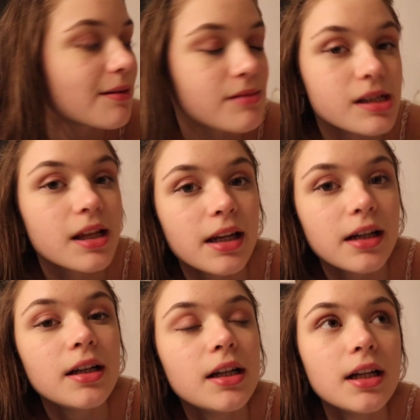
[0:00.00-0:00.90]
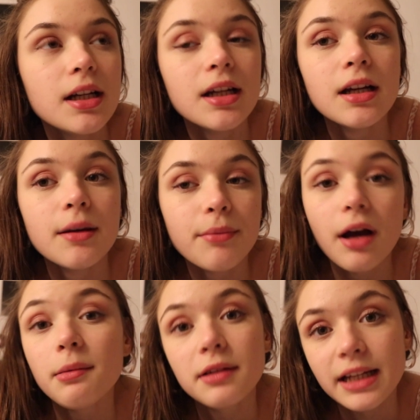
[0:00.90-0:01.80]
I'm just gonna
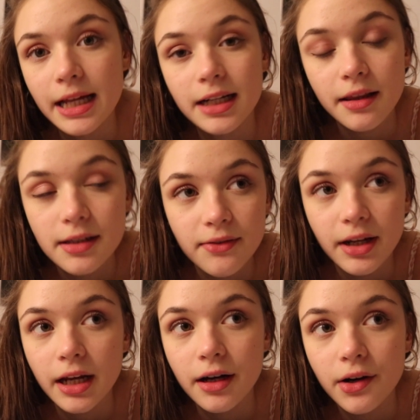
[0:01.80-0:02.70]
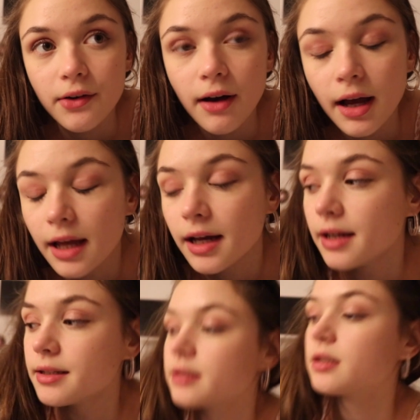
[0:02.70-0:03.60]
probably edit this video
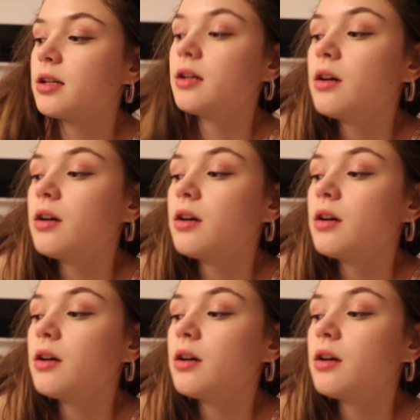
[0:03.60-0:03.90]
and